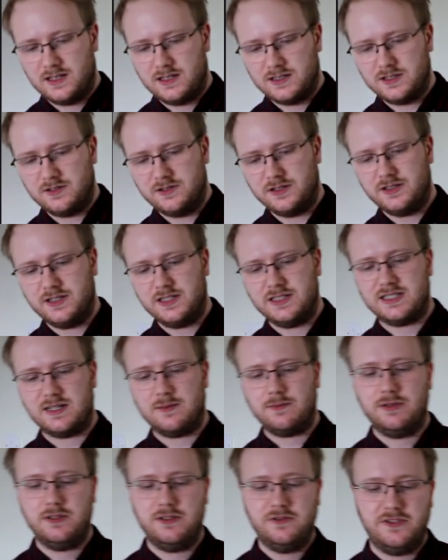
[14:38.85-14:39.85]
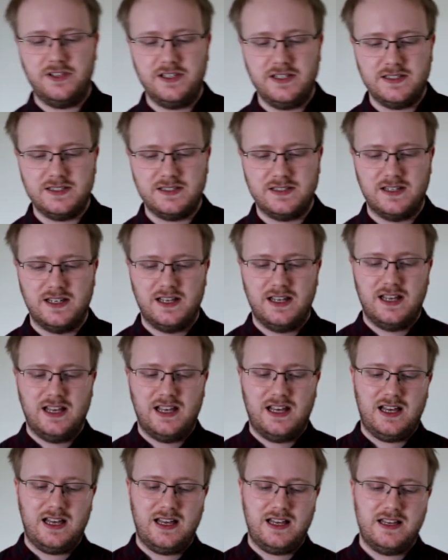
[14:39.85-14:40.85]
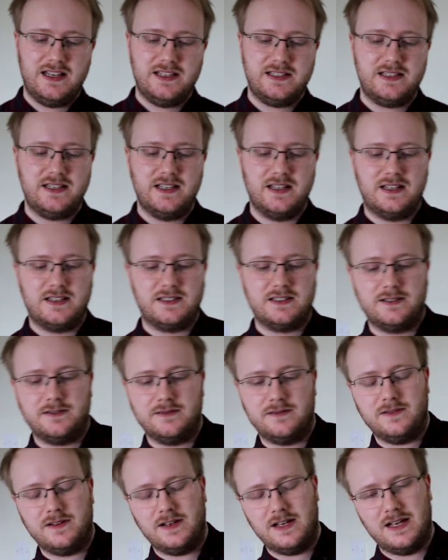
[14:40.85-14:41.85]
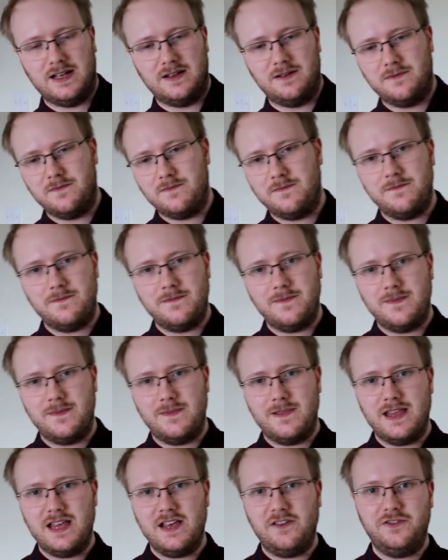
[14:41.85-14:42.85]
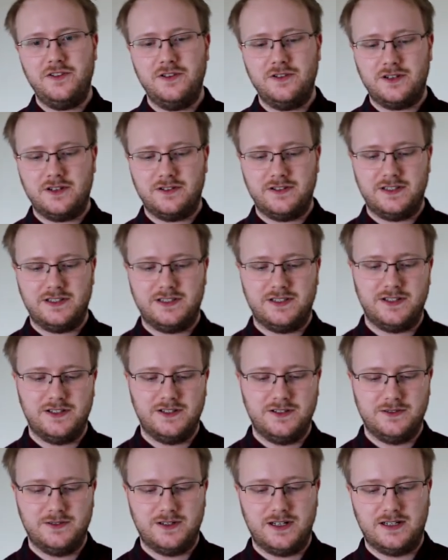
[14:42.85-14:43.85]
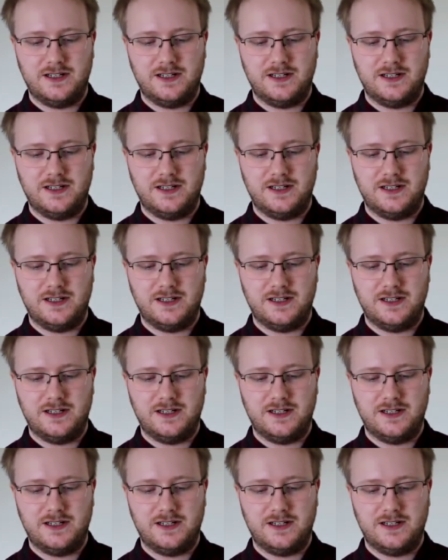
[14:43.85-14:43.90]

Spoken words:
So a good example of this is that if you're going to